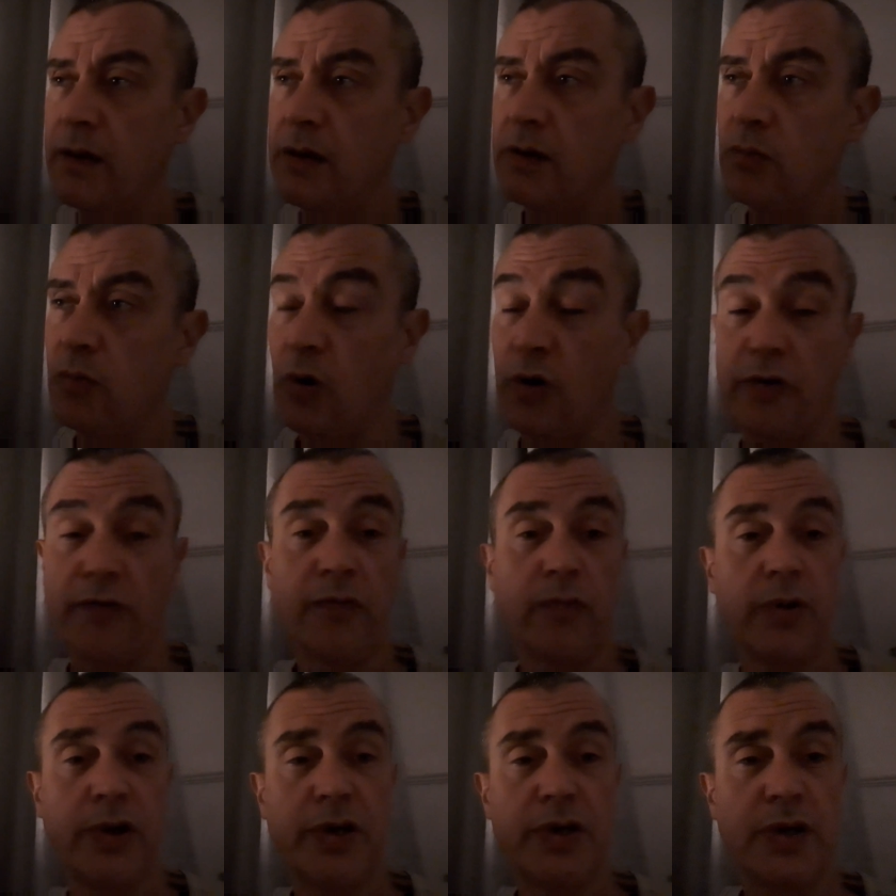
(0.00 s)
One
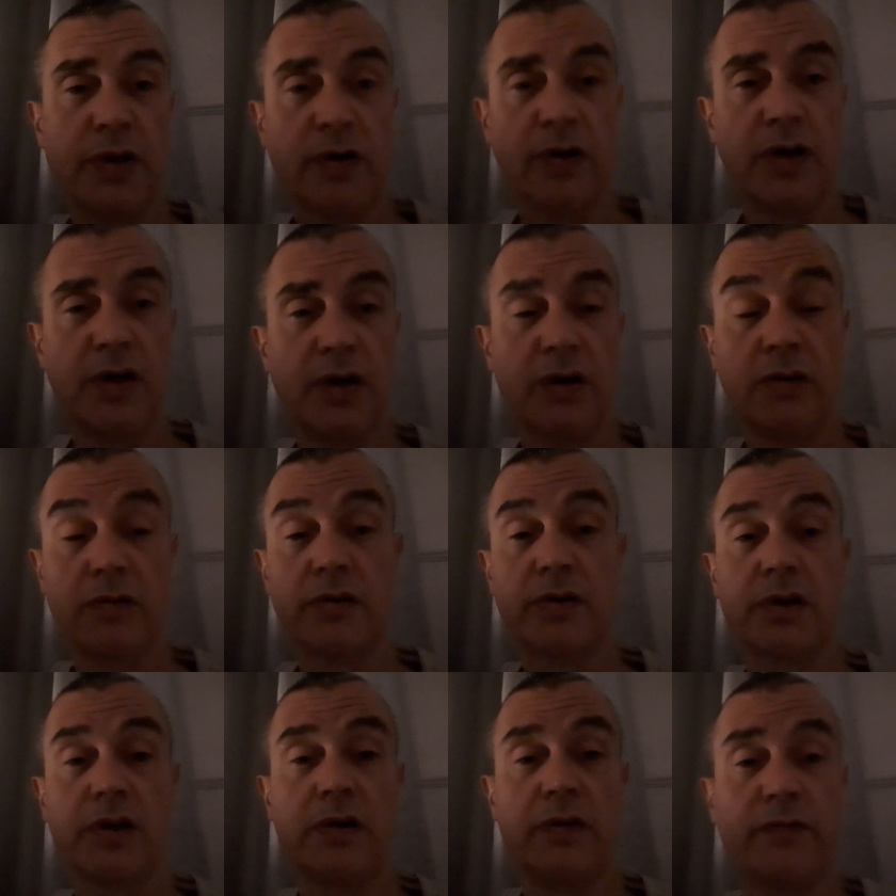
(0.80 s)
of which
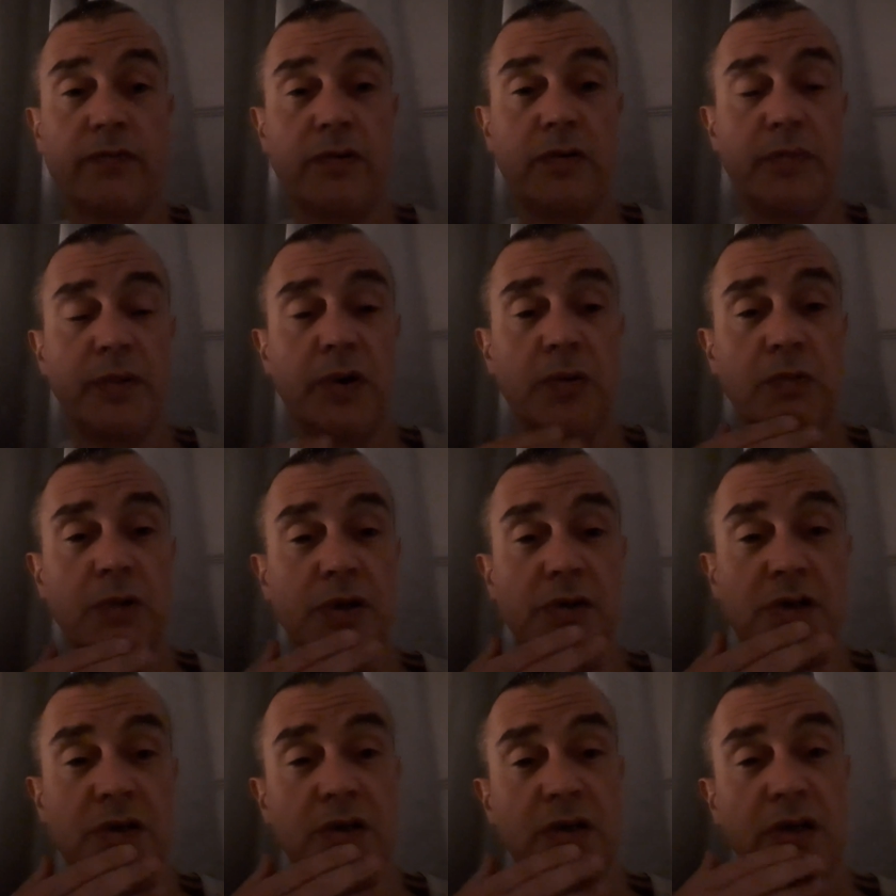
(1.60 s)
looked over at me
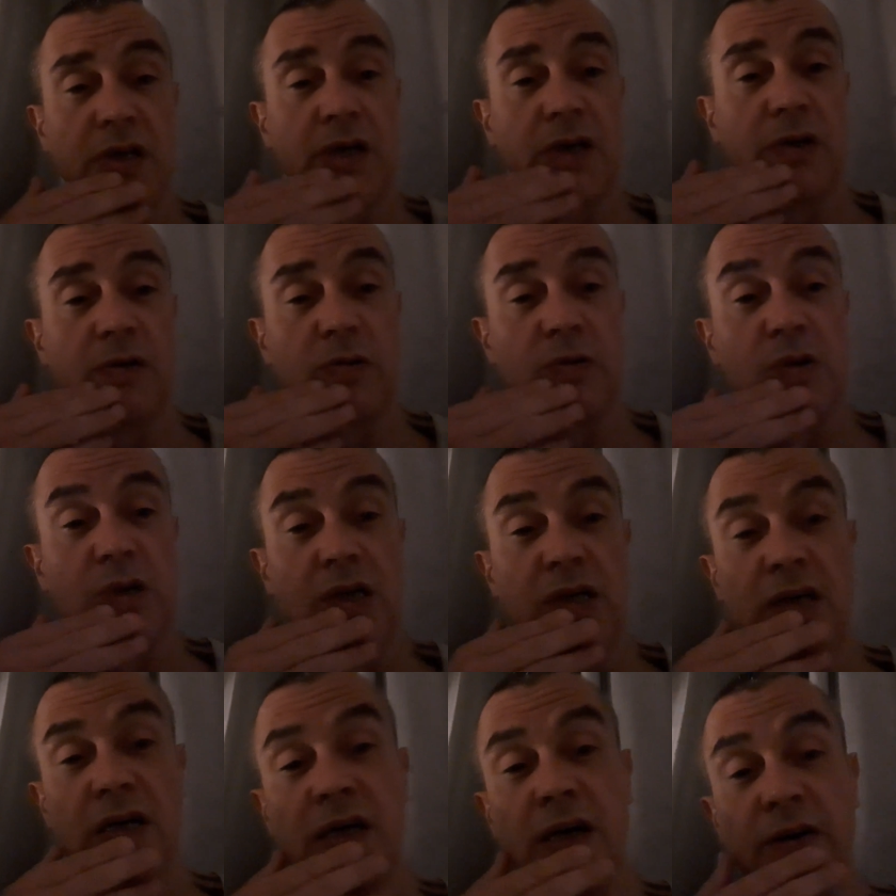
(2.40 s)
once and giggled
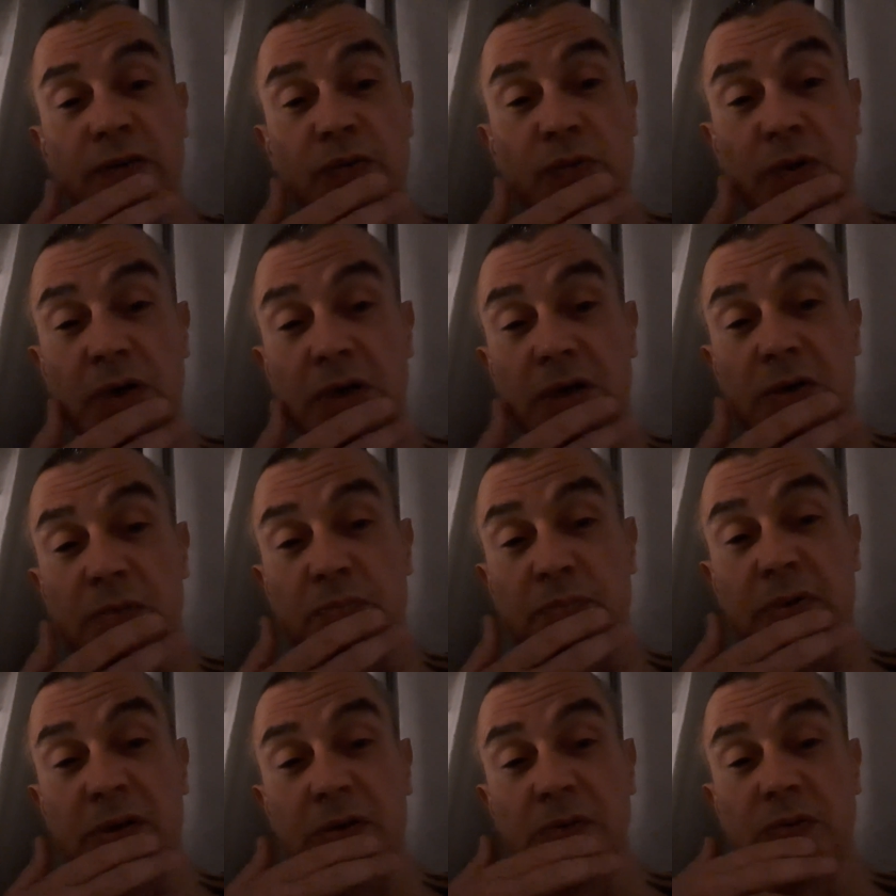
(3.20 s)
and laughed when
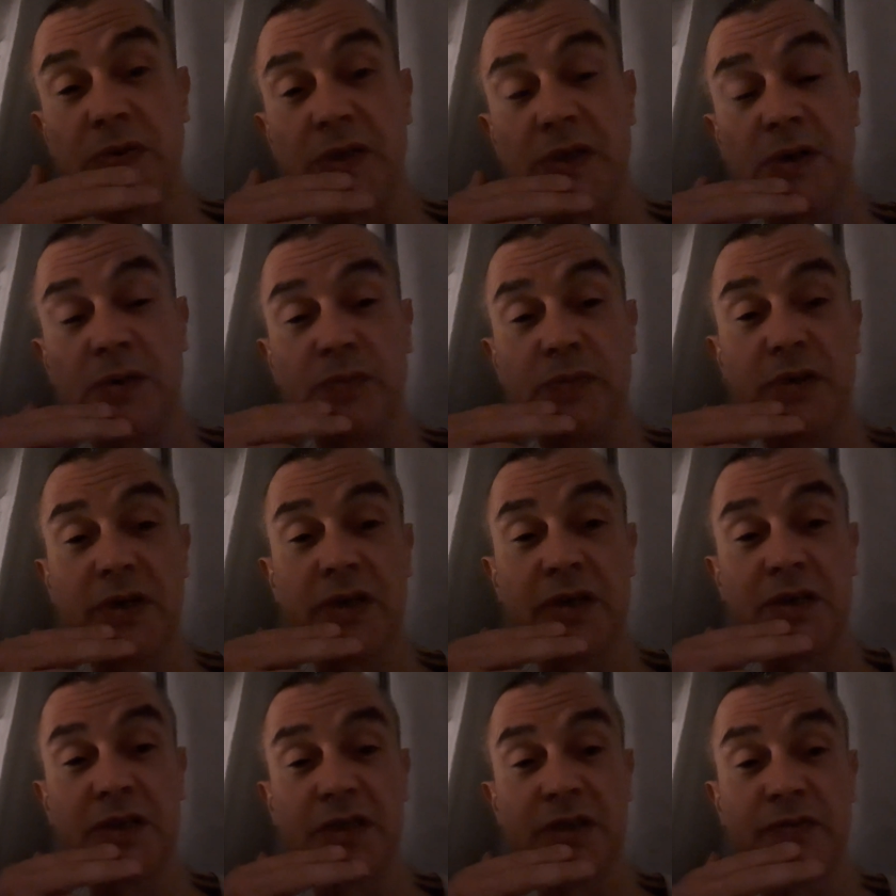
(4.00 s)
I'd built
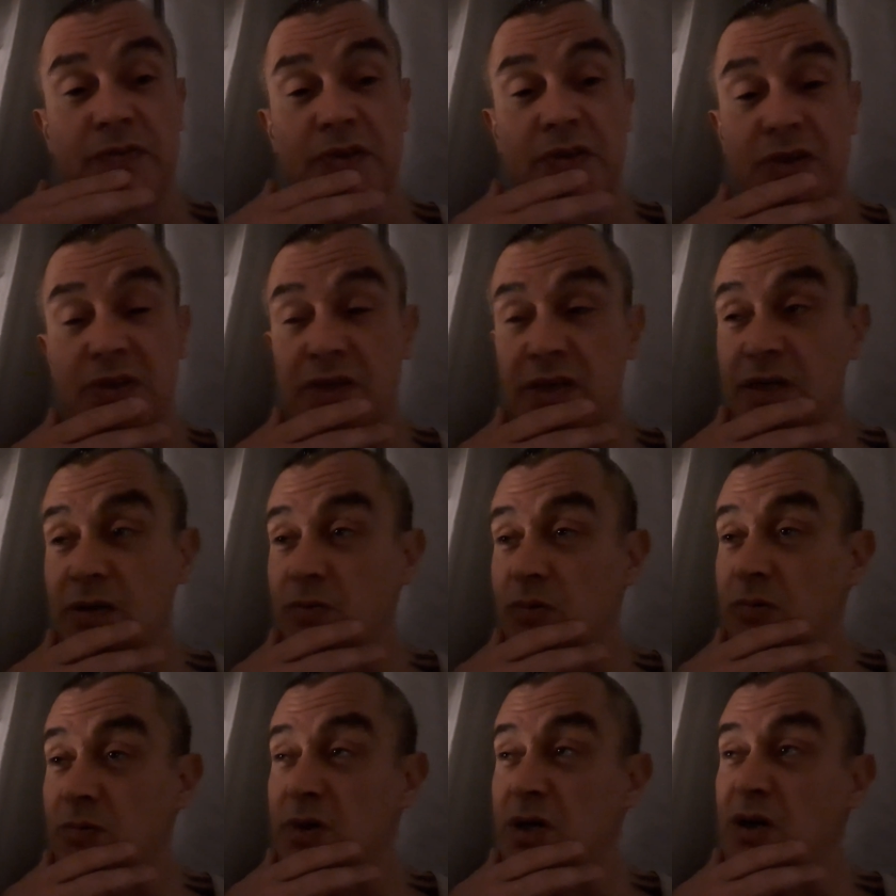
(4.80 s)
something, as if to say,
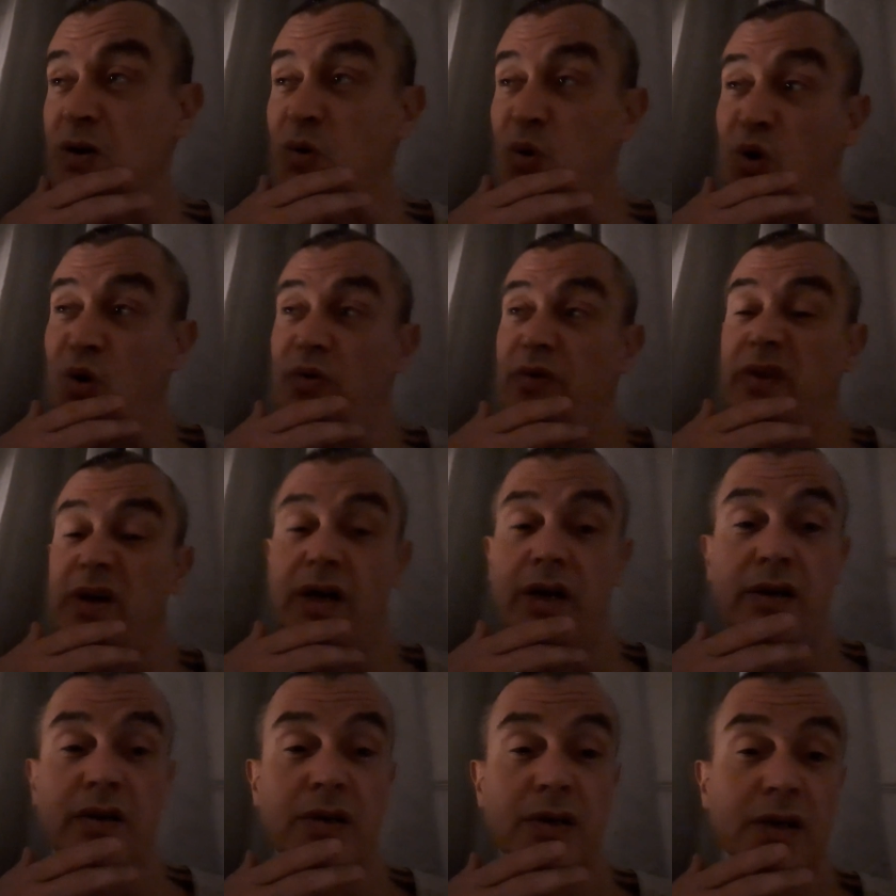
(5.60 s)
well, go on
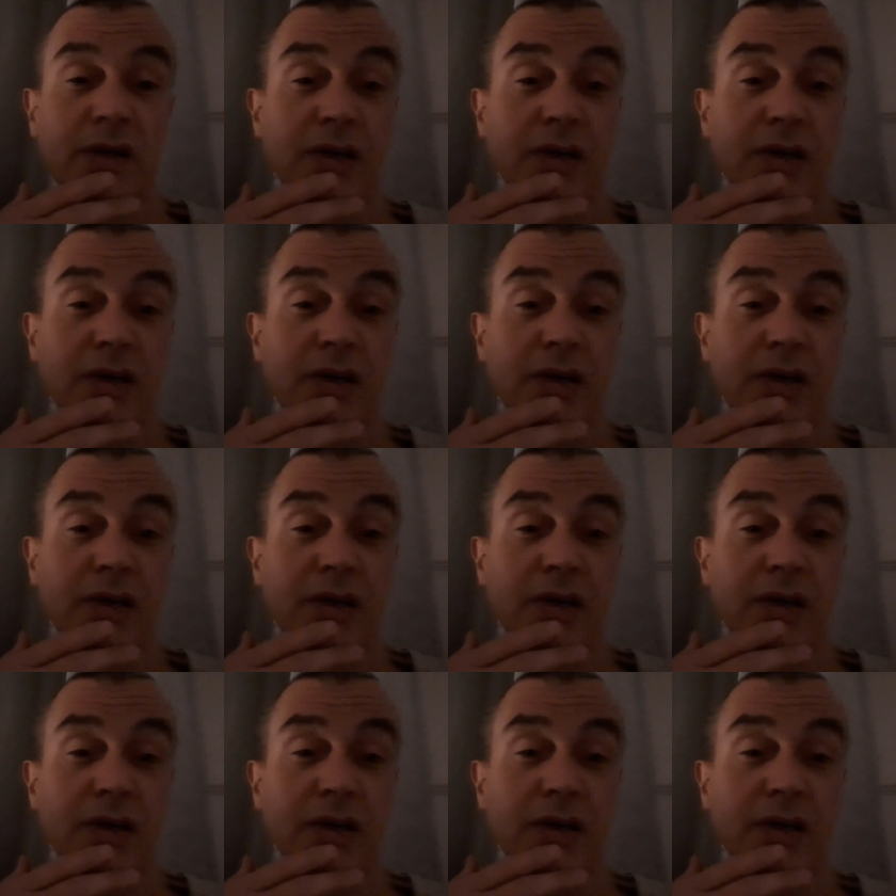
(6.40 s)
then.